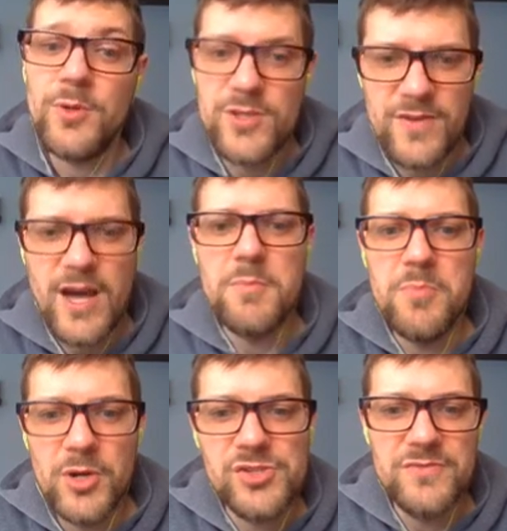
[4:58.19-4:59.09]
when you've got a
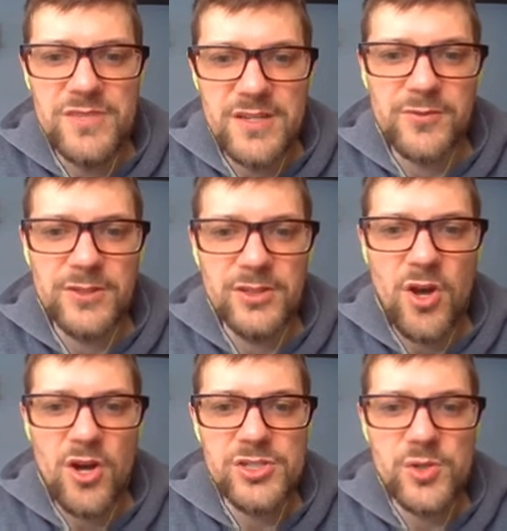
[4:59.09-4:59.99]
bunch of different
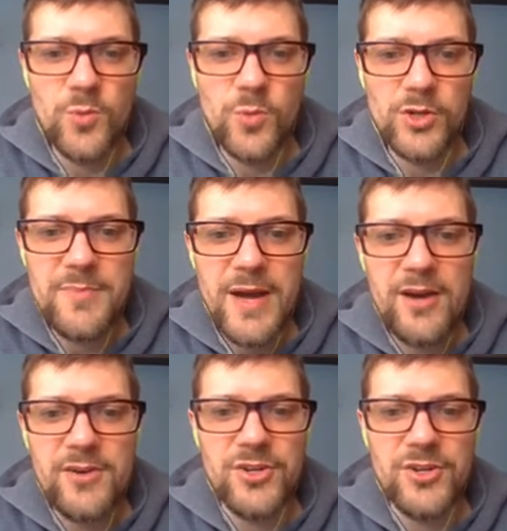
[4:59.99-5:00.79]
laws to worry about,